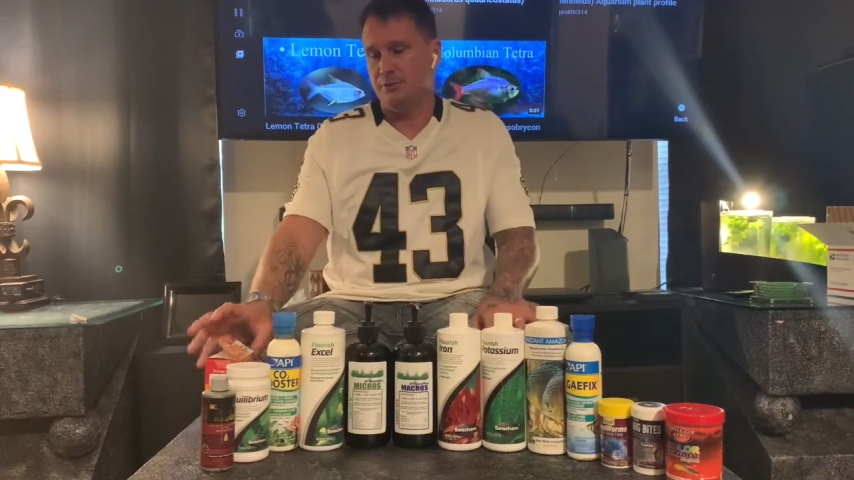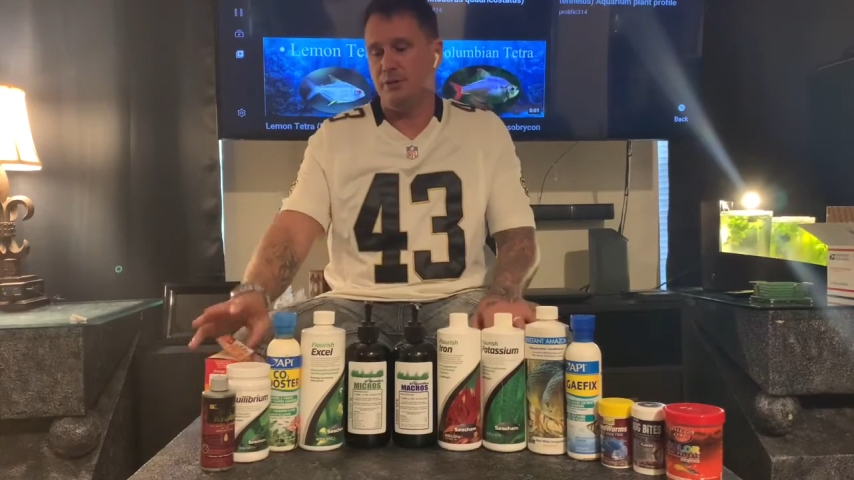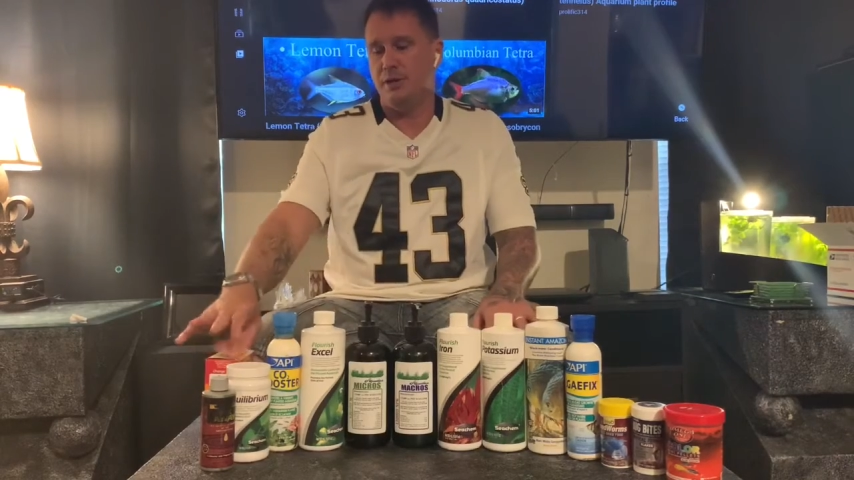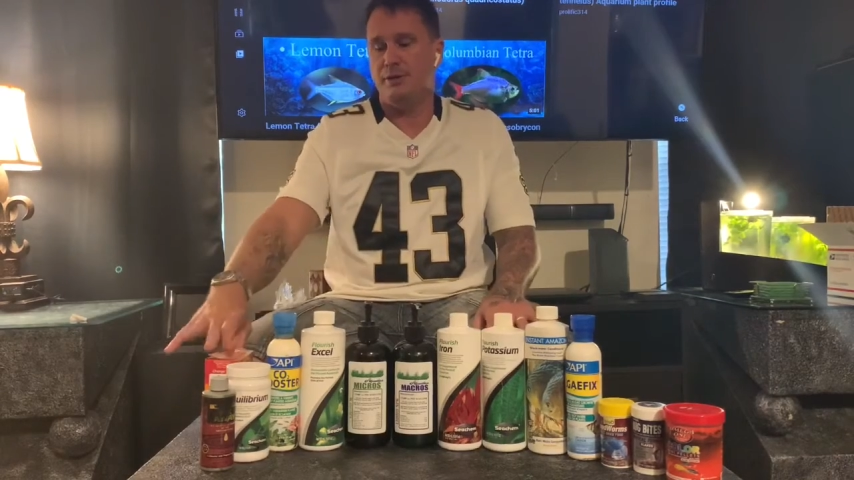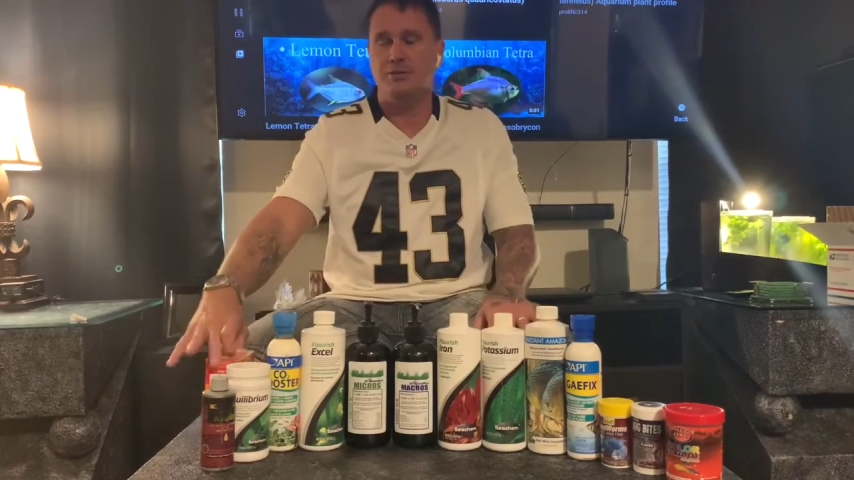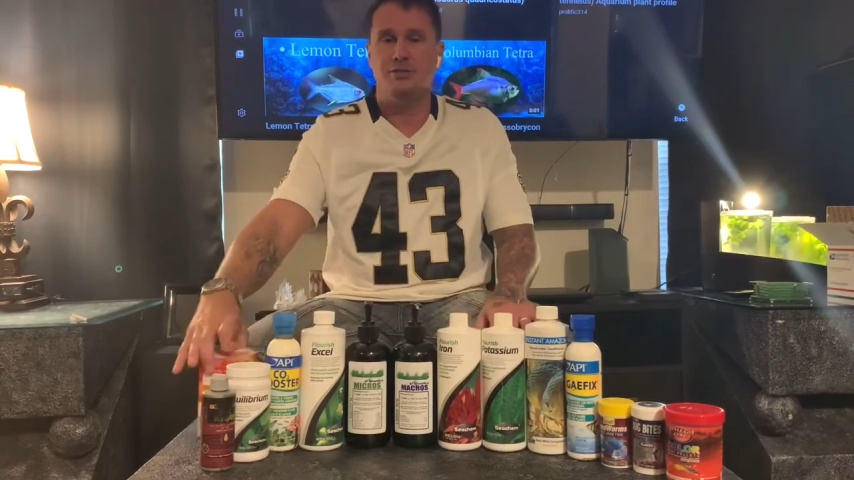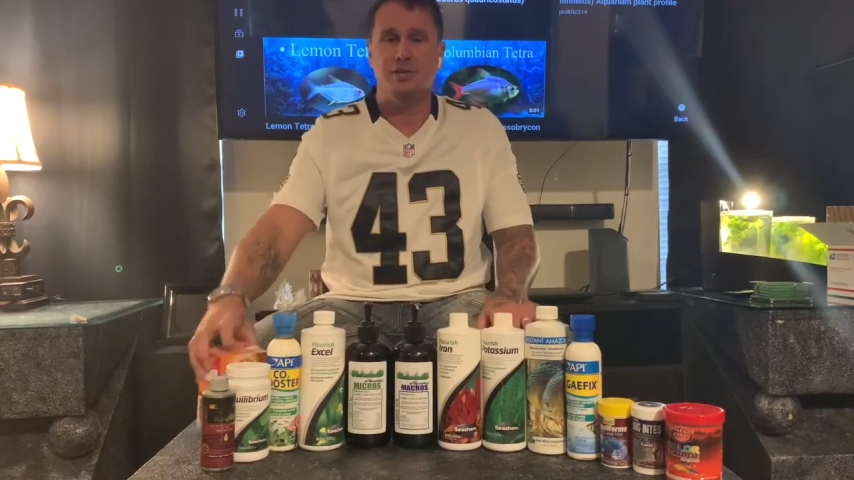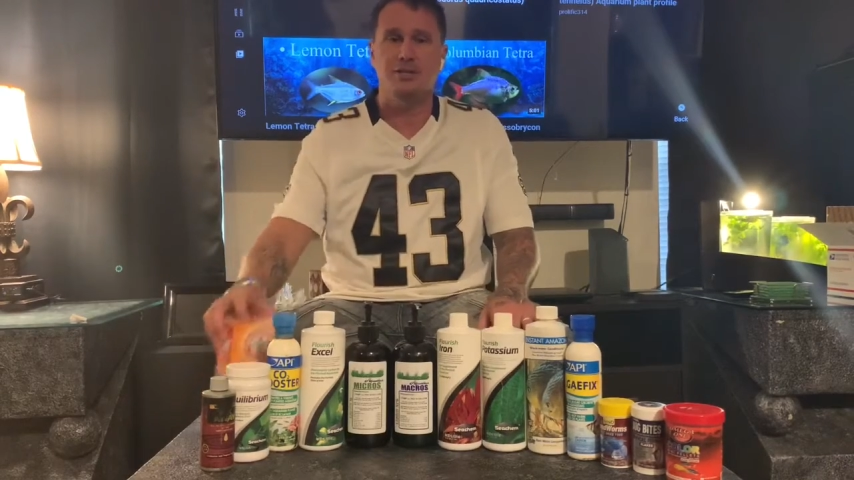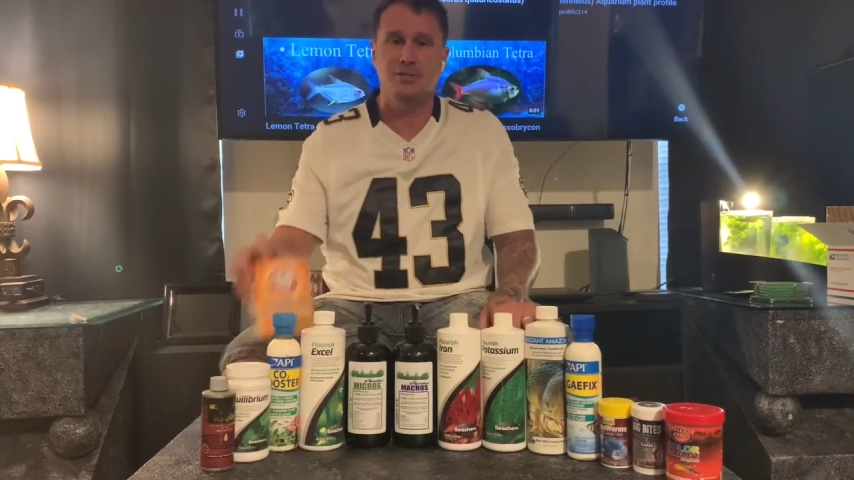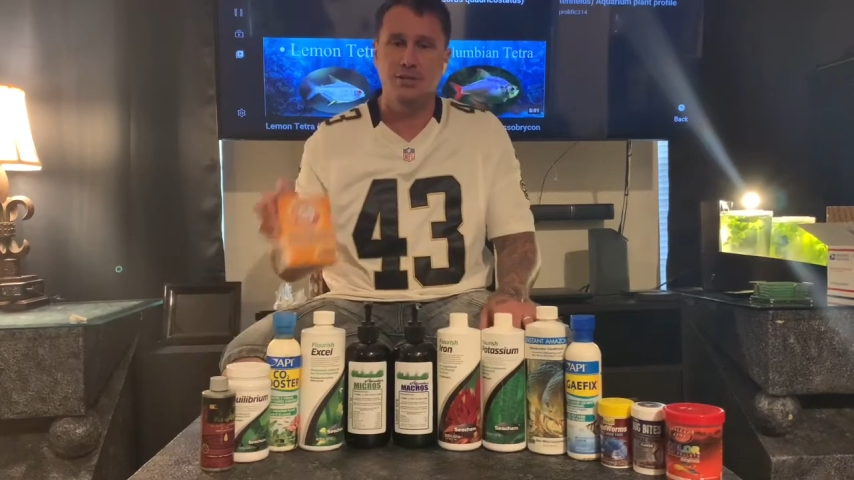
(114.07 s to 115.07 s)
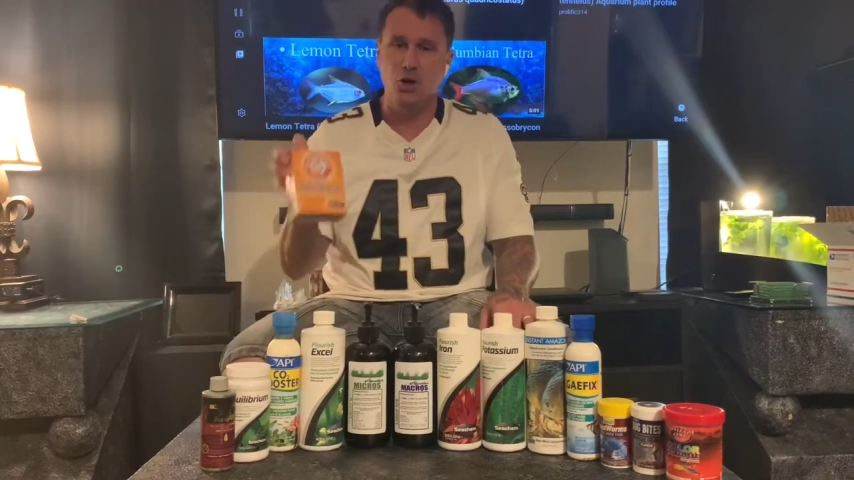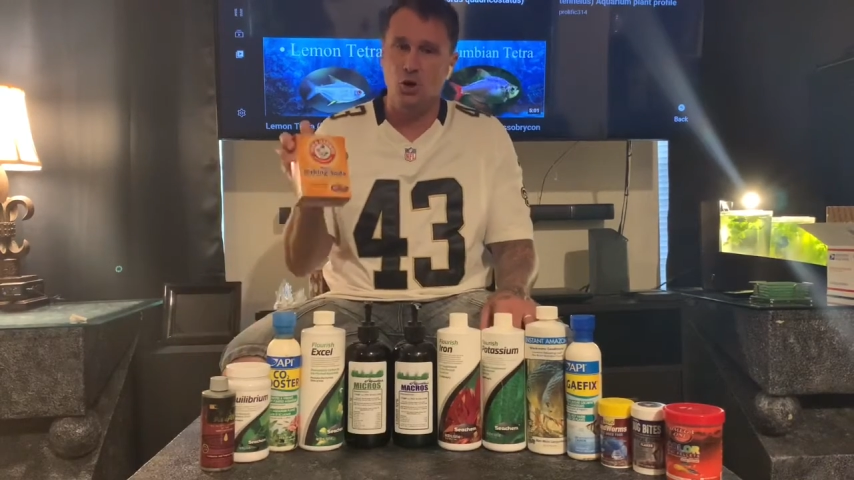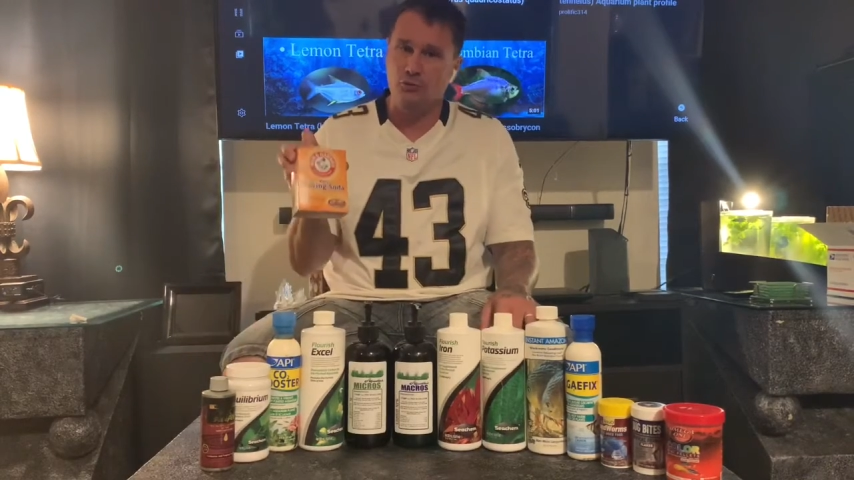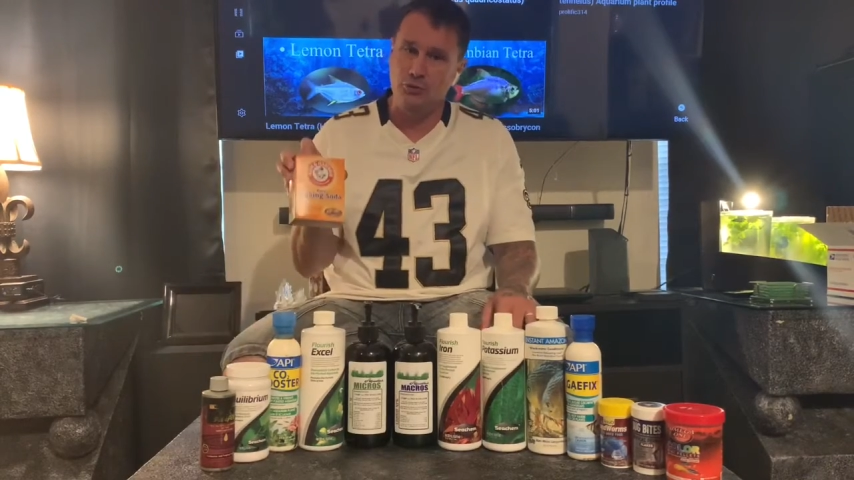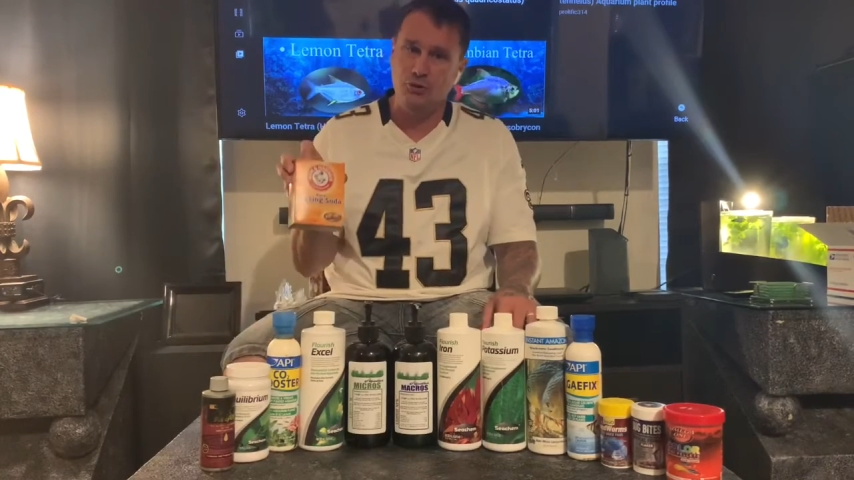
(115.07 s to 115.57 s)
Now this is easy to
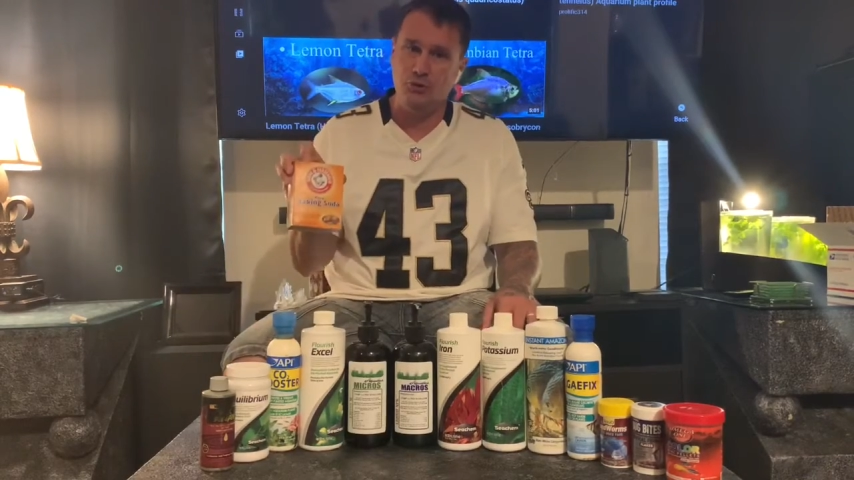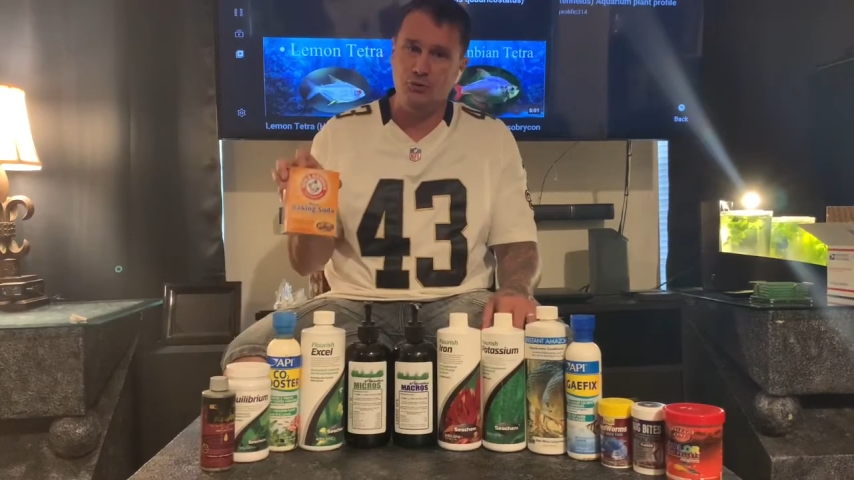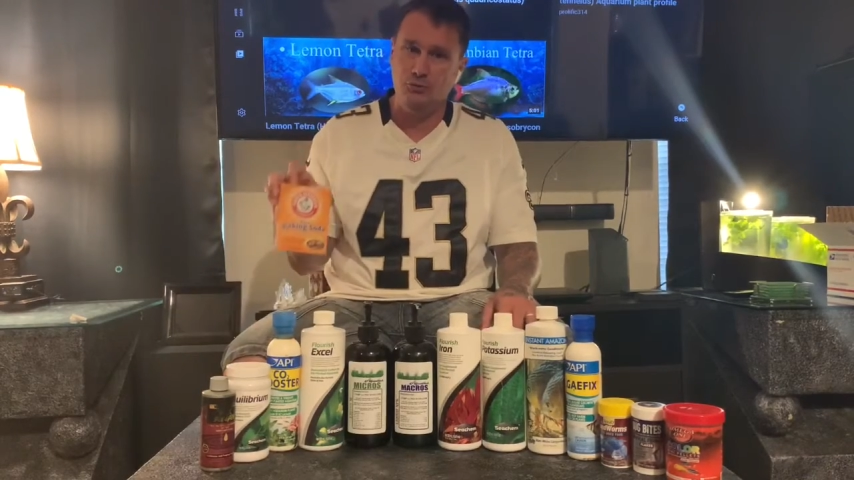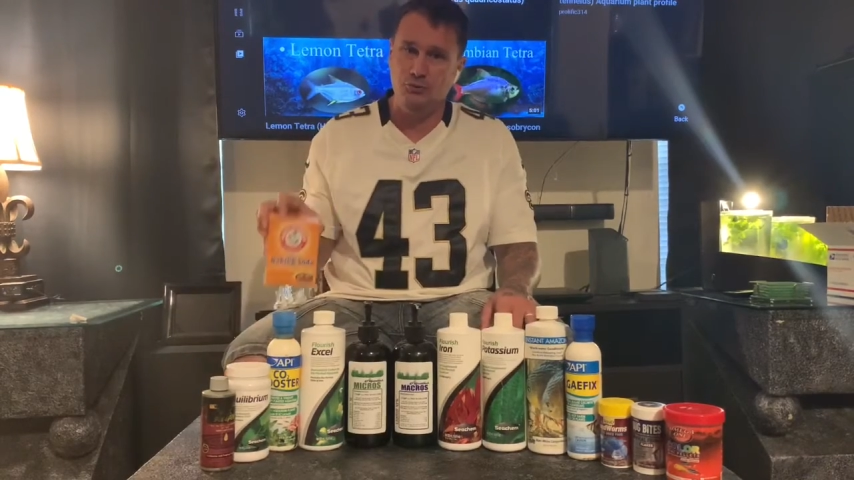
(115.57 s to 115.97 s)
overdo.